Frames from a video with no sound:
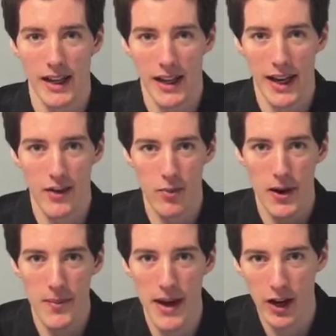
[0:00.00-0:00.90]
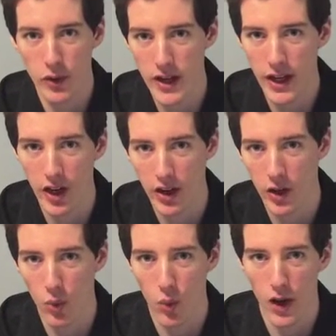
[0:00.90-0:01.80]
Hey everybody, Matt Green here,
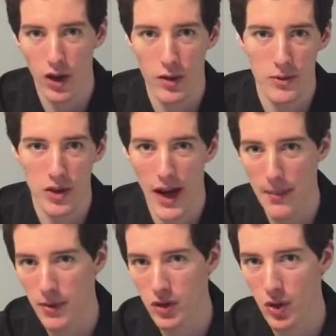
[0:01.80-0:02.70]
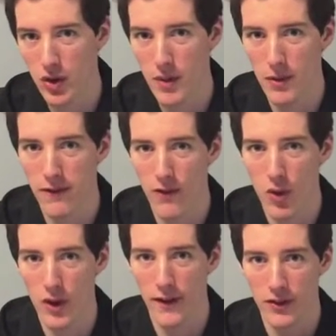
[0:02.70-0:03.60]
and welcome to episode number
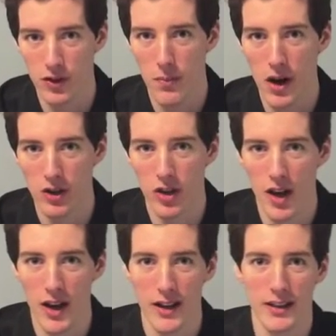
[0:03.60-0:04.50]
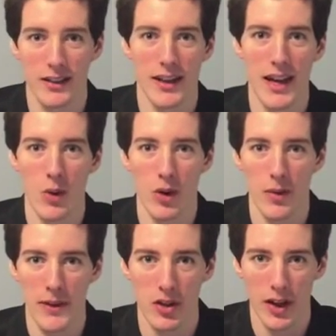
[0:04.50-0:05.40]
4 of Smart Talk. And today we're going
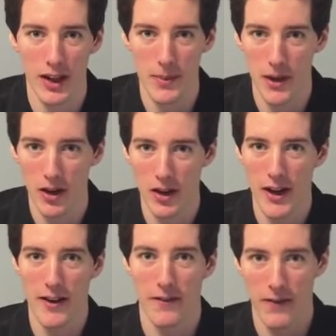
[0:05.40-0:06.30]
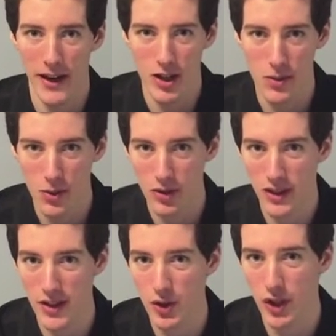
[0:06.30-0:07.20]
to be talking about vegetables
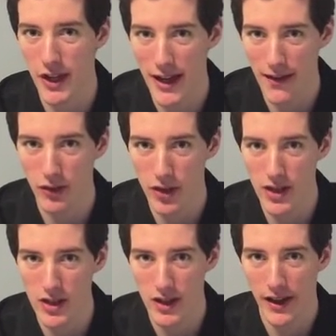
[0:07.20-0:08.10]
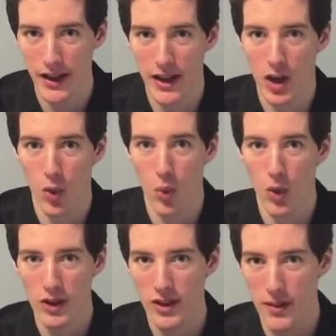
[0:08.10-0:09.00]
that you should never eat,
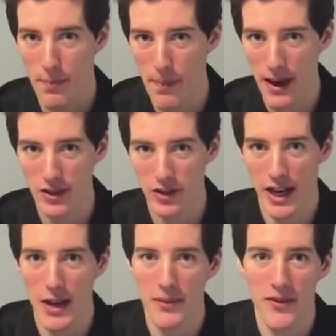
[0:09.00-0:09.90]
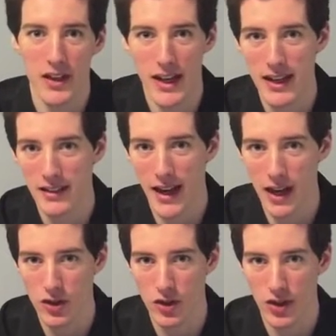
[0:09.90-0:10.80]
what's the best time of the day to
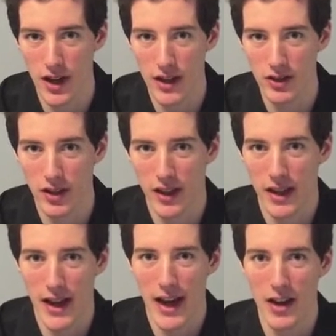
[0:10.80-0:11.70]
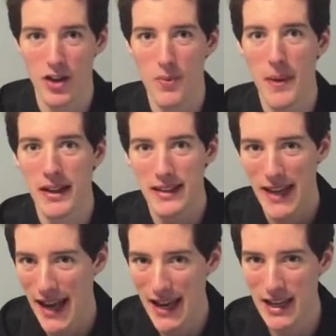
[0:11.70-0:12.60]
exercise, how do you
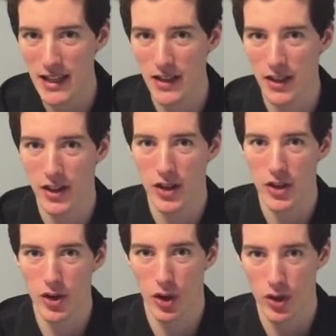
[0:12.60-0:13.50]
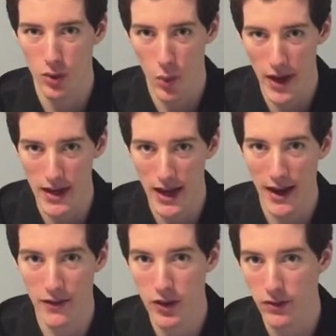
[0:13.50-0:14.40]
maintain your weight
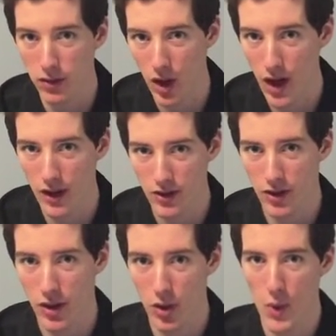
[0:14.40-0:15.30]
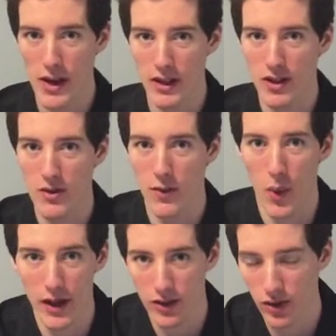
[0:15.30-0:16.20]
after you've lost the weight that you've
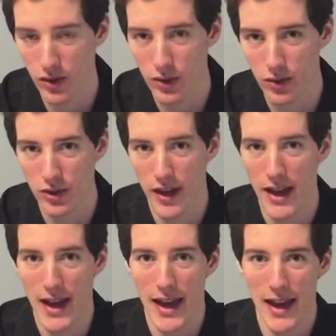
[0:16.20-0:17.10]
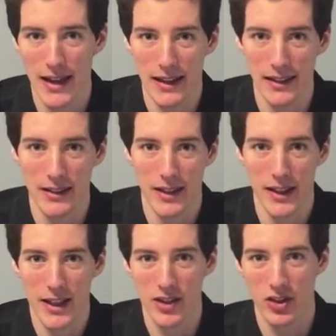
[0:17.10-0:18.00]
wanted to lose, and
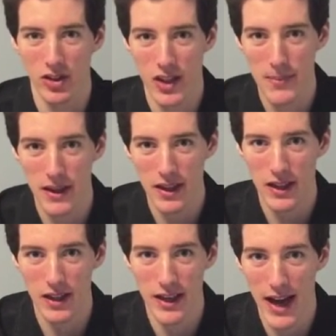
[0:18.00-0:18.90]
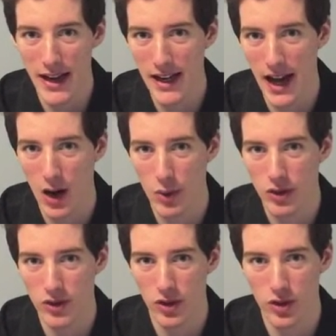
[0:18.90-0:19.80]
is sleeping 9
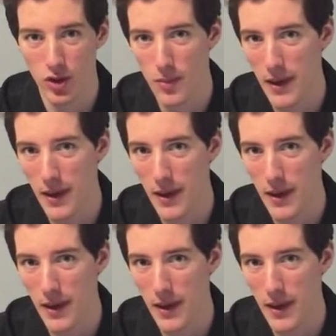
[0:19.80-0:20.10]
hours too